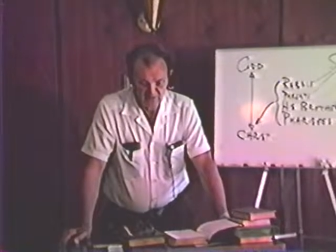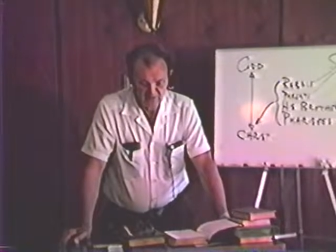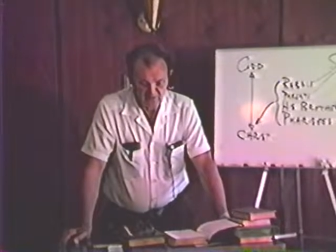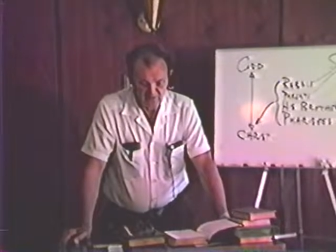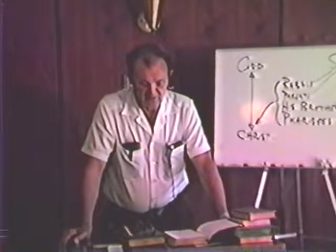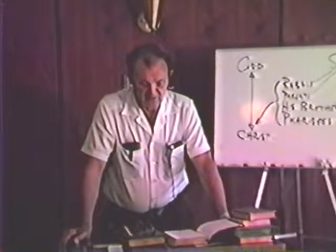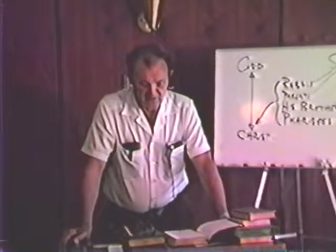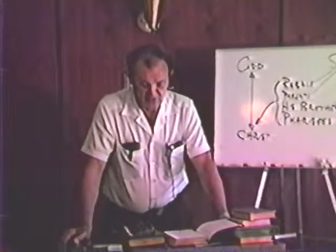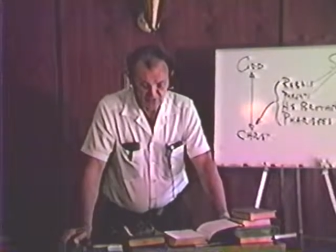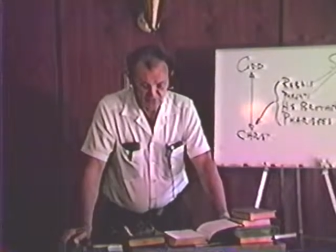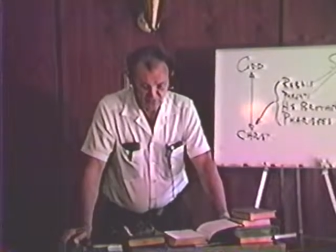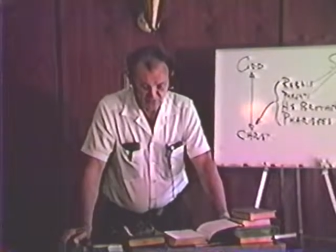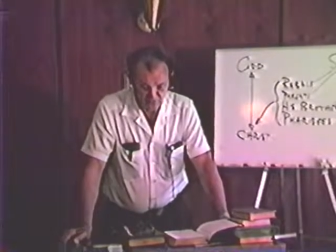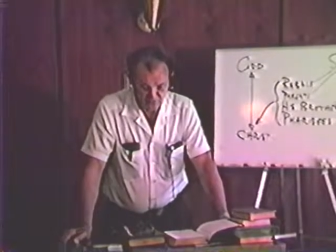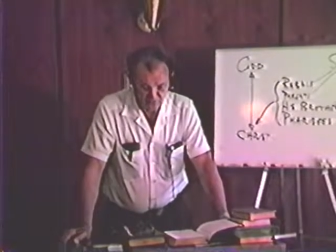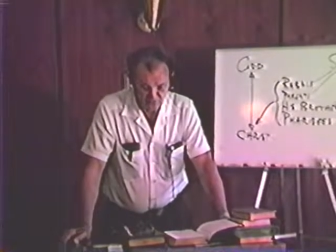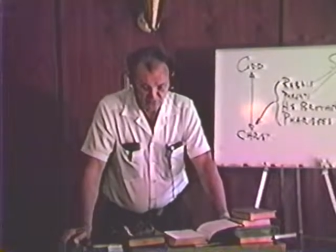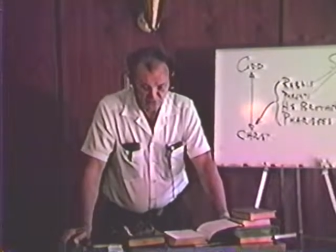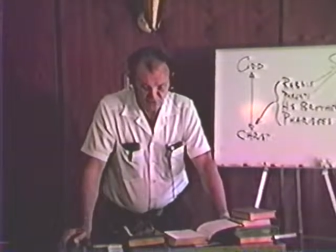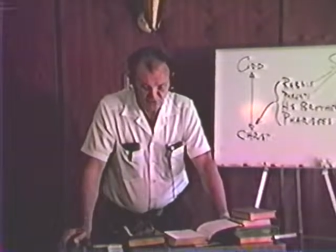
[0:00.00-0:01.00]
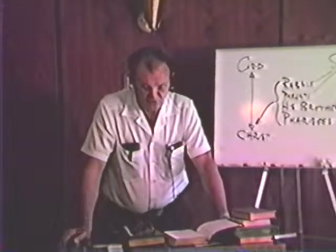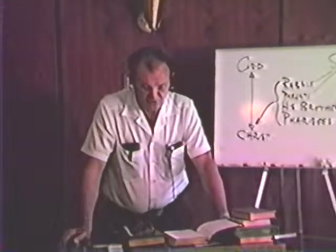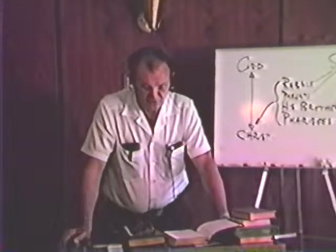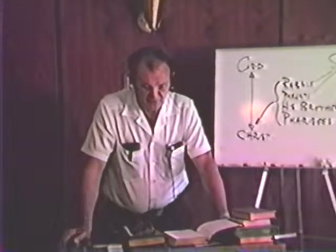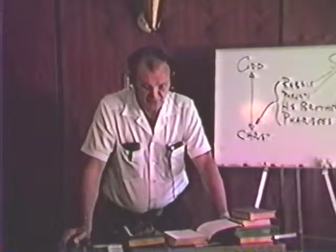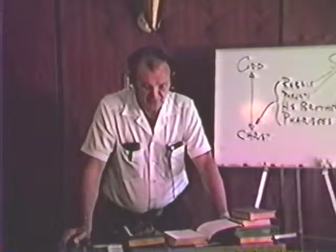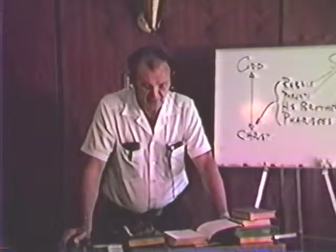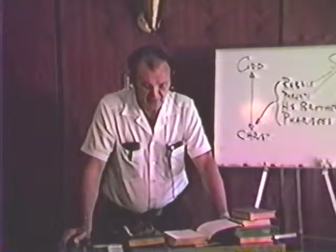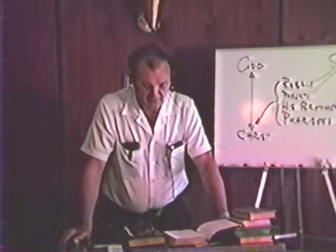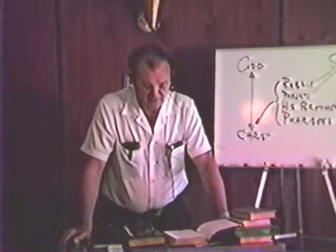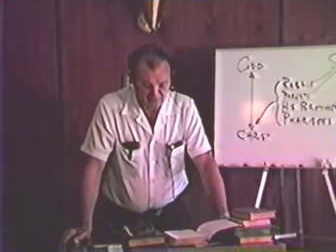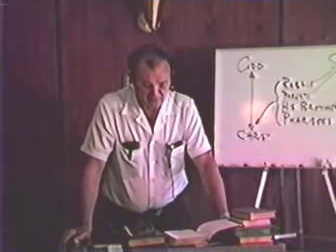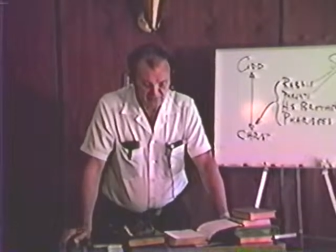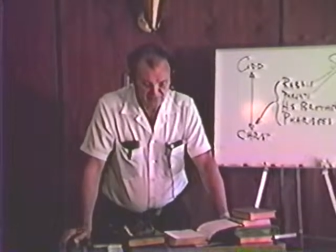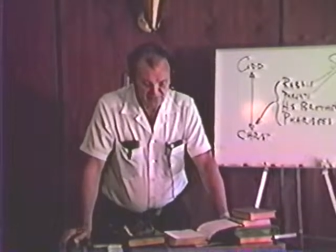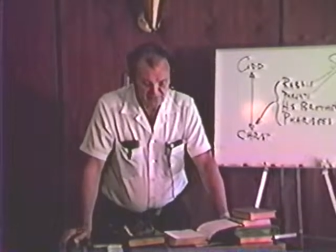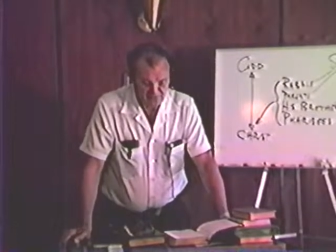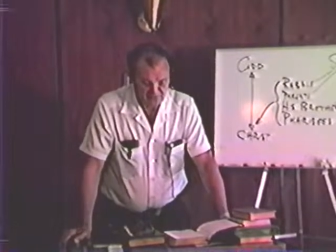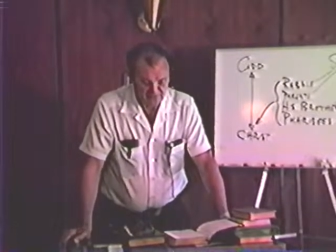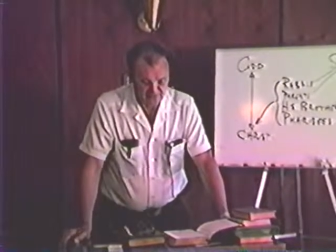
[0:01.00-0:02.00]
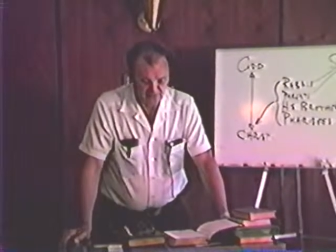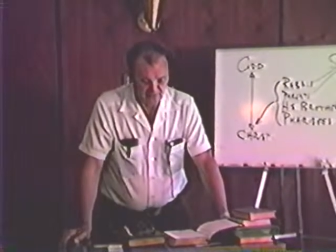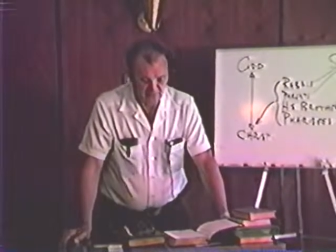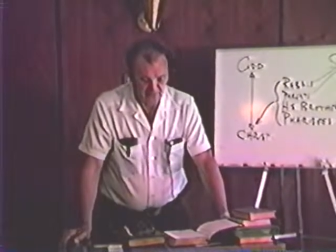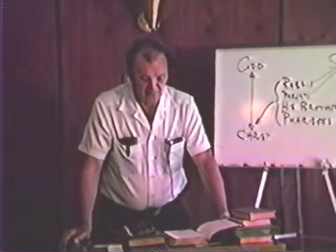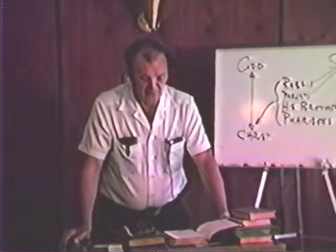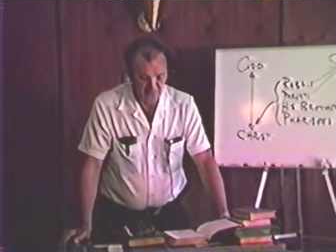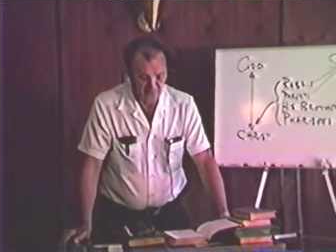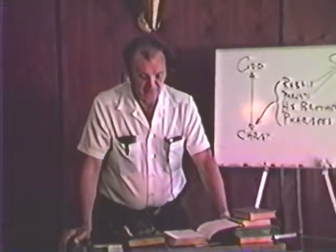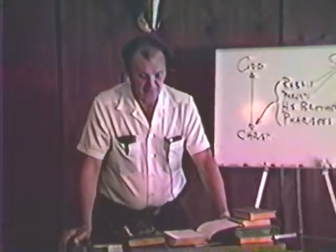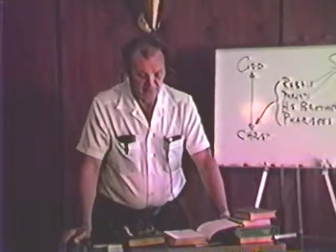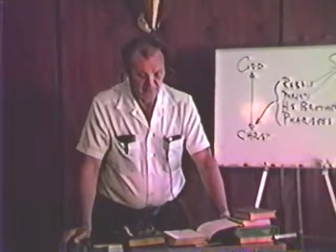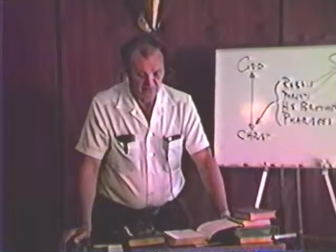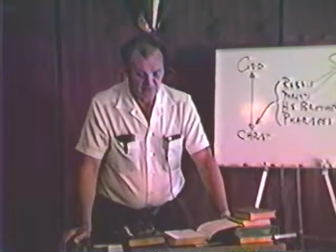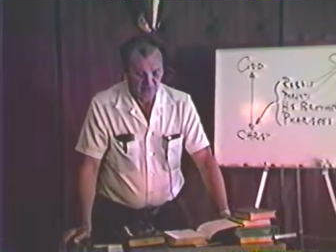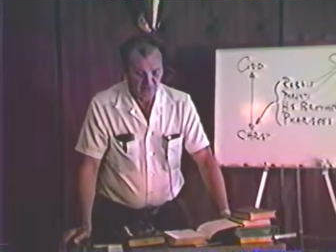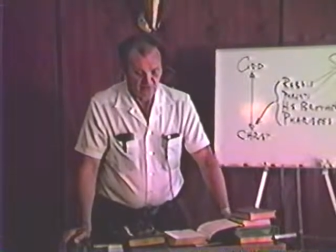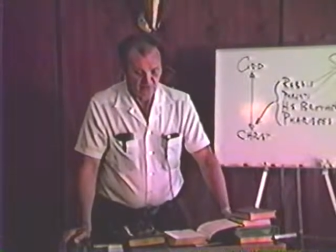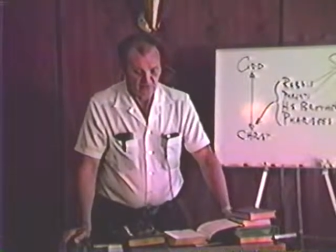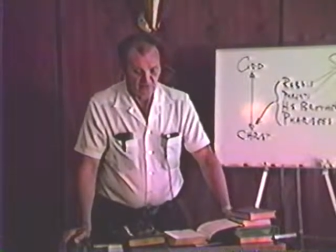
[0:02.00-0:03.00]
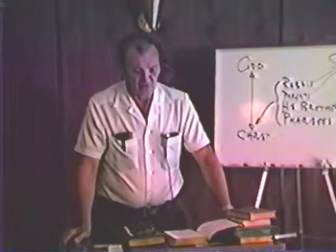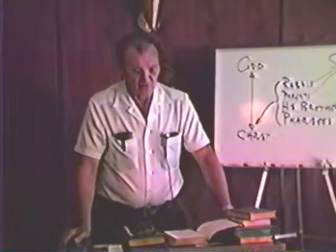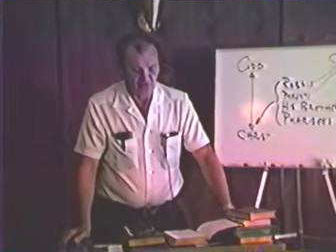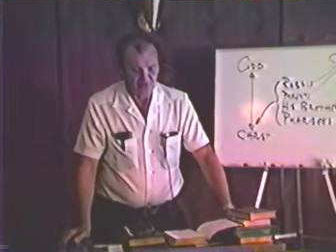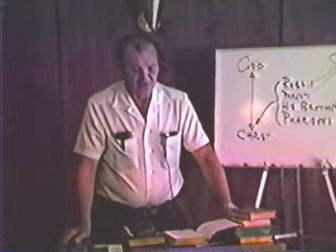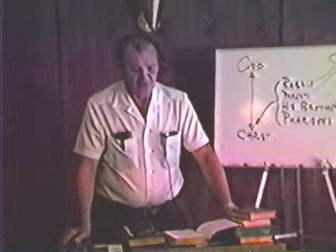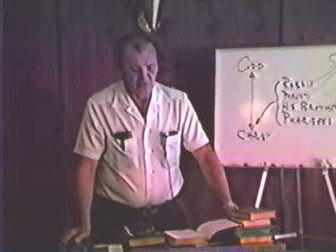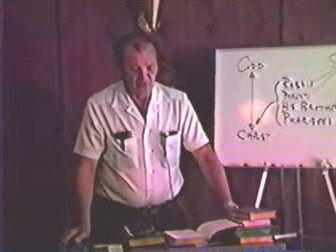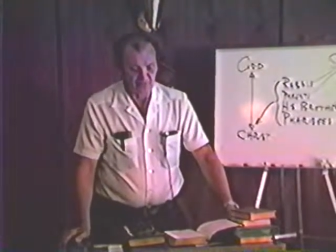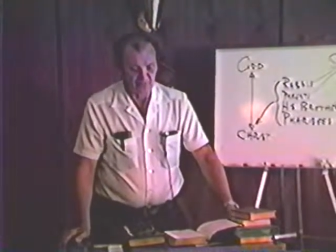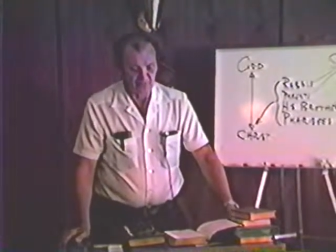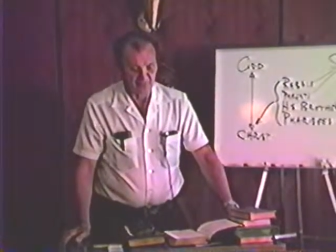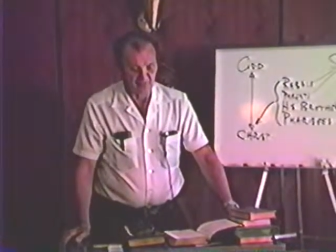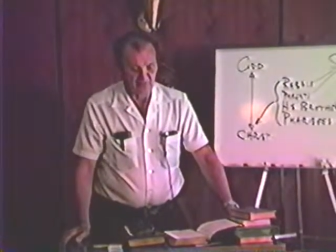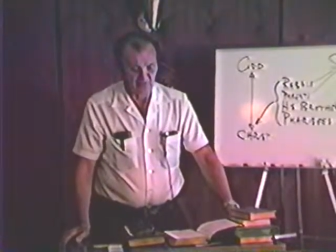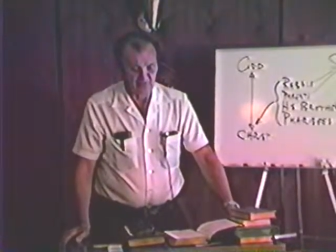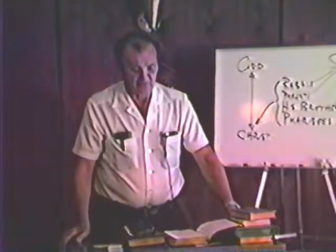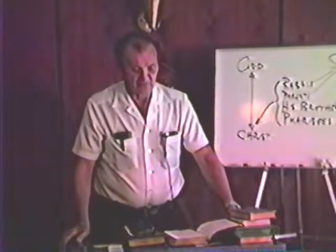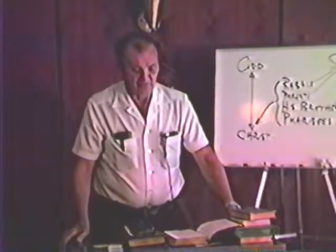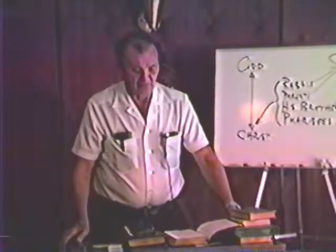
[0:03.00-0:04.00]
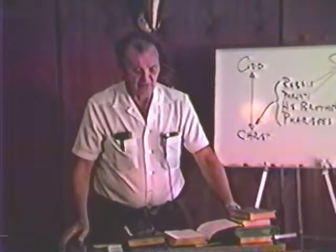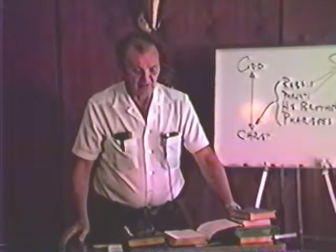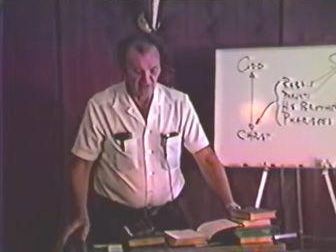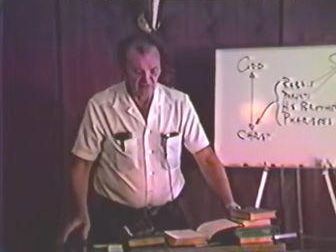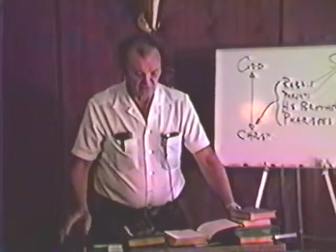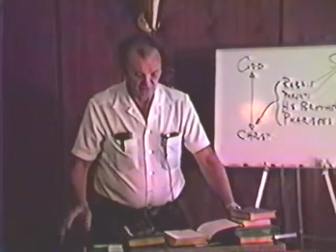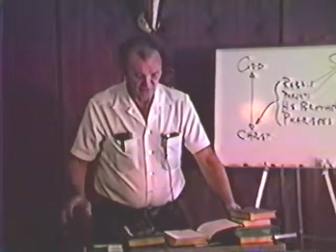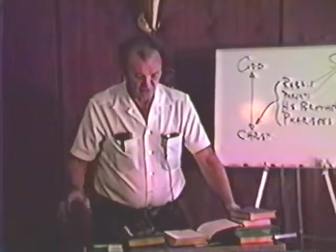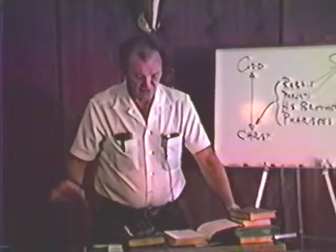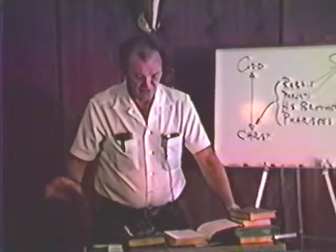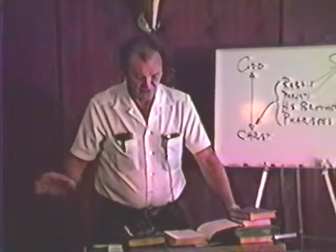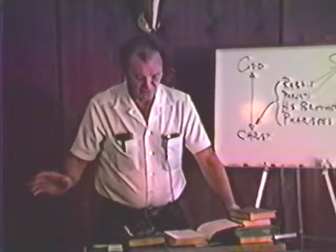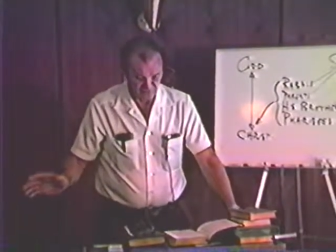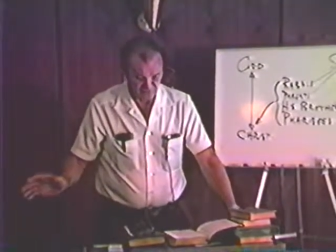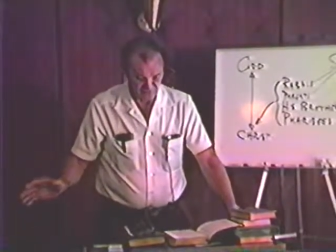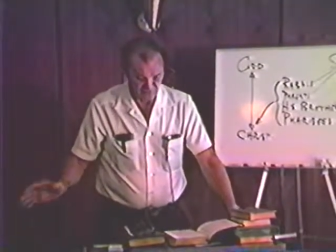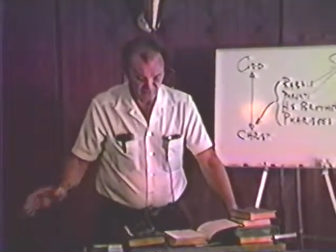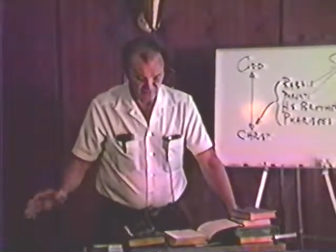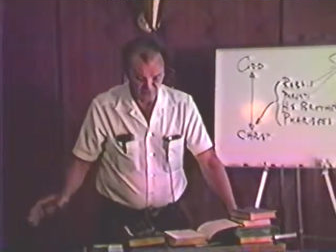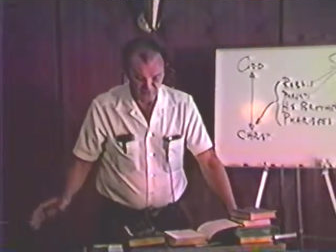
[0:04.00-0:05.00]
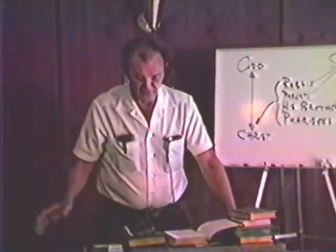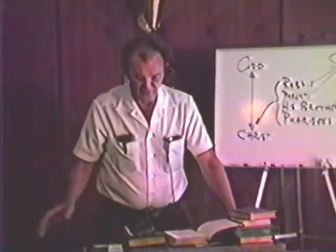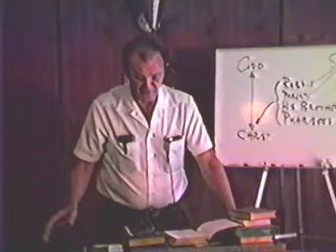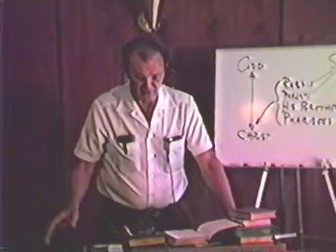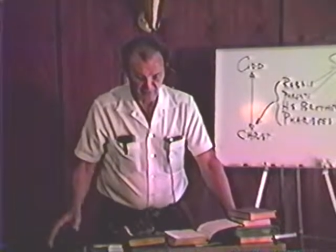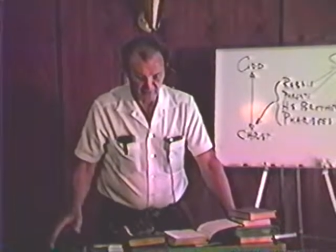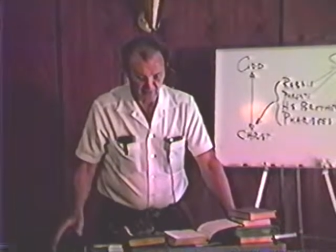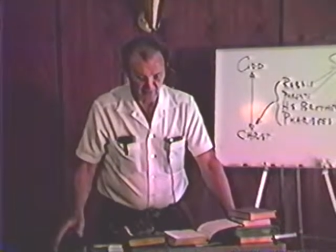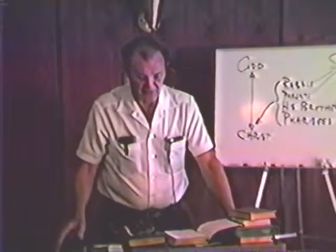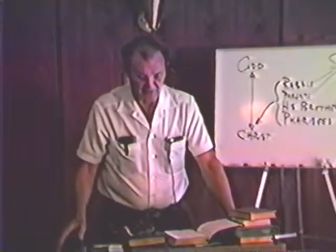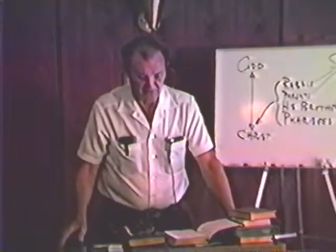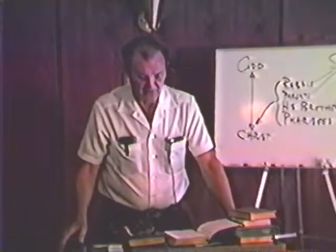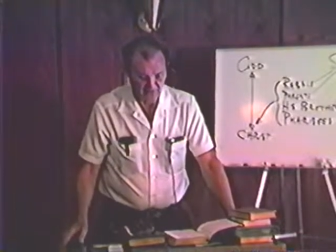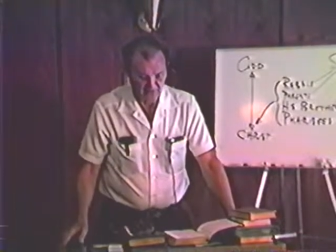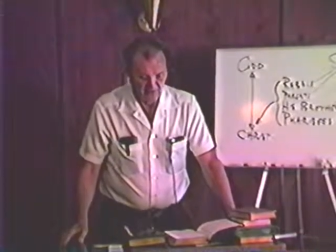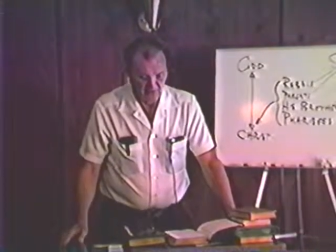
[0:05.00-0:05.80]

Now, later on, of course, John the Baptist, um, Christ's counterpart, and Christ himself too, for that matter.